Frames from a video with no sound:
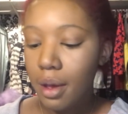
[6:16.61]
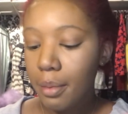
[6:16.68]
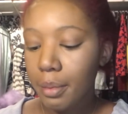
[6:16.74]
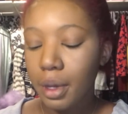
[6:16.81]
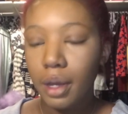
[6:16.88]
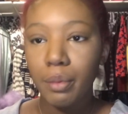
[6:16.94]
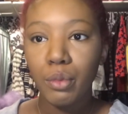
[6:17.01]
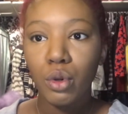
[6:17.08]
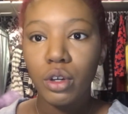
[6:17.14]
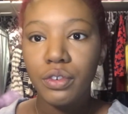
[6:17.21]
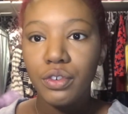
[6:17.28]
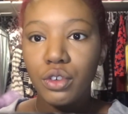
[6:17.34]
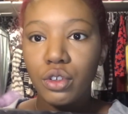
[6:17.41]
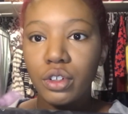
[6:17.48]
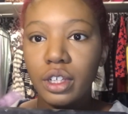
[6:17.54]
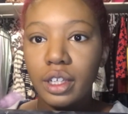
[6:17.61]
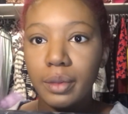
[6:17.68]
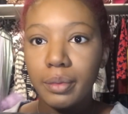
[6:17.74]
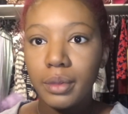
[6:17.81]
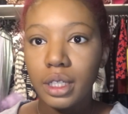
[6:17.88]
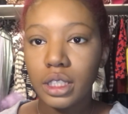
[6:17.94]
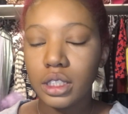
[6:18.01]
my Morphe
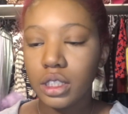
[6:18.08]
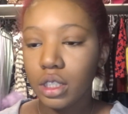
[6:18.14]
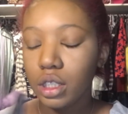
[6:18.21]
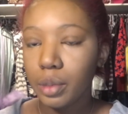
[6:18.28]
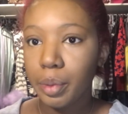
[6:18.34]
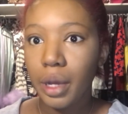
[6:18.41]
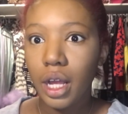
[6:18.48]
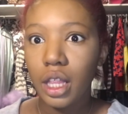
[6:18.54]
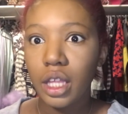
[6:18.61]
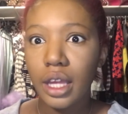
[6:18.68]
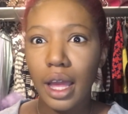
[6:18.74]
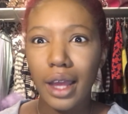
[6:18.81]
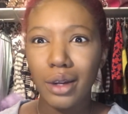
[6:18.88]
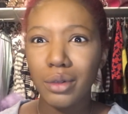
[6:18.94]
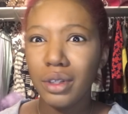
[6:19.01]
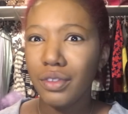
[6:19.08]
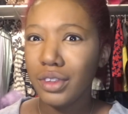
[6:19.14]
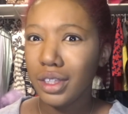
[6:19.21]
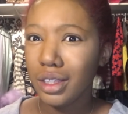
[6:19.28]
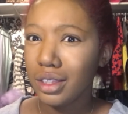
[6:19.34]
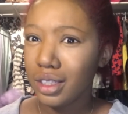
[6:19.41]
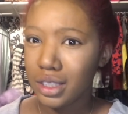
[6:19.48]
cream concealer palette. I don't even
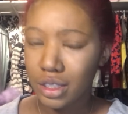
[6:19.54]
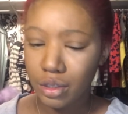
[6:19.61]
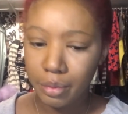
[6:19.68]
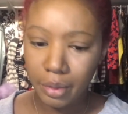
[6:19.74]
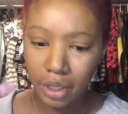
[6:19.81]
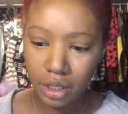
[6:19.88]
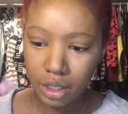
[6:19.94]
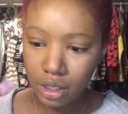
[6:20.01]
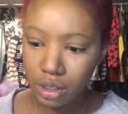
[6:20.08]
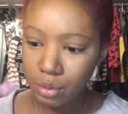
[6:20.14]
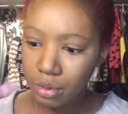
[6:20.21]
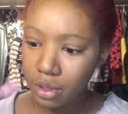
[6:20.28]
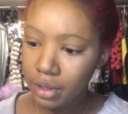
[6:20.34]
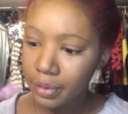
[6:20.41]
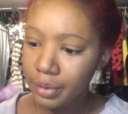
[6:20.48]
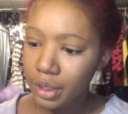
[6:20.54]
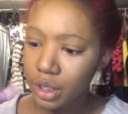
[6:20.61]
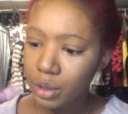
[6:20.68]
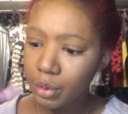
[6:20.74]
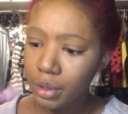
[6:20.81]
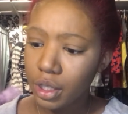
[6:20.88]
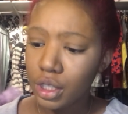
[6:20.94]
think they still make this one.
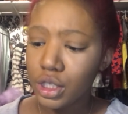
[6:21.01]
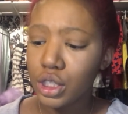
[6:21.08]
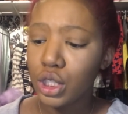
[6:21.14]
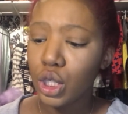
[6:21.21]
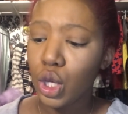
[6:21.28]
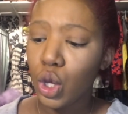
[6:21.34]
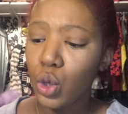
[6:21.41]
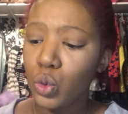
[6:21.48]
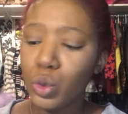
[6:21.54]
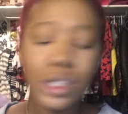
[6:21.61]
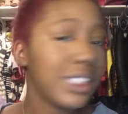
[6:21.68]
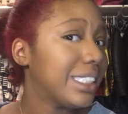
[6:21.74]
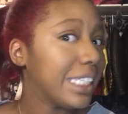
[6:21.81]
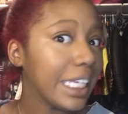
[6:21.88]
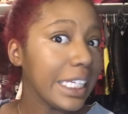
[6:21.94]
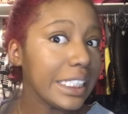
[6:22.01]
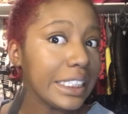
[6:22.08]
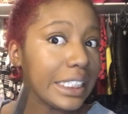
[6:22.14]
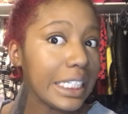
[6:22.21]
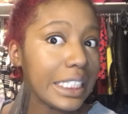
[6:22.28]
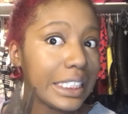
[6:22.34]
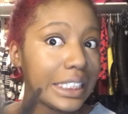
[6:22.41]
This one is the
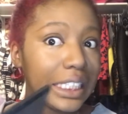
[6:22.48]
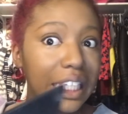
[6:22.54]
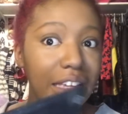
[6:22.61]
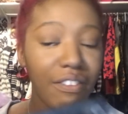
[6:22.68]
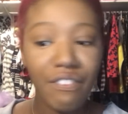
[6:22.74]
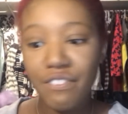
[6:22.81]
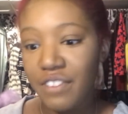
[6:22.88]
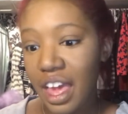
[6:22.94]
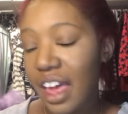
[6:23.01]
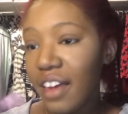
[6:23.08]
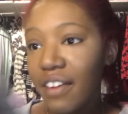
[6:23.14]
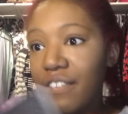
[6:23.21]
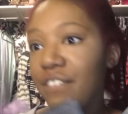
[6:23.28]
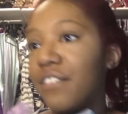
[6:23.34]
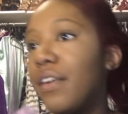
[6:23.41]
06CF.